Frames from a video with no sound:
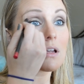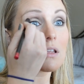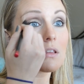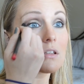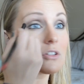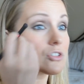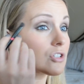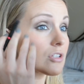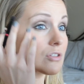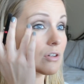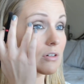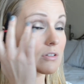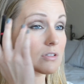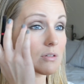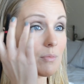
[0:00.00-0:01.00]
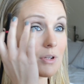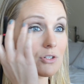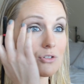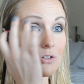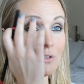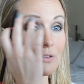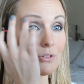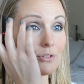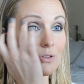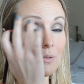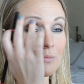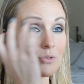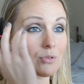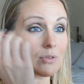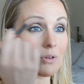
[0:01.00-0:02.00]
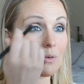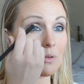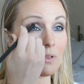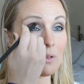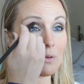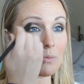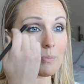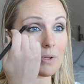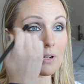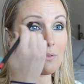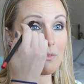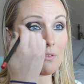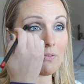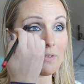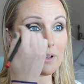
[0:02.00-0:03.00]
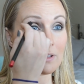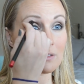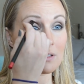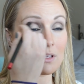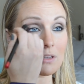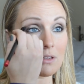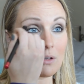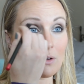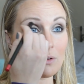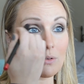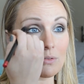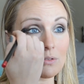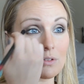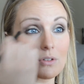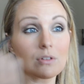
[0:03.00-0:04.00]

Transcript: These just aren't symmetrical, so I'm doing a little bit of a fix on those.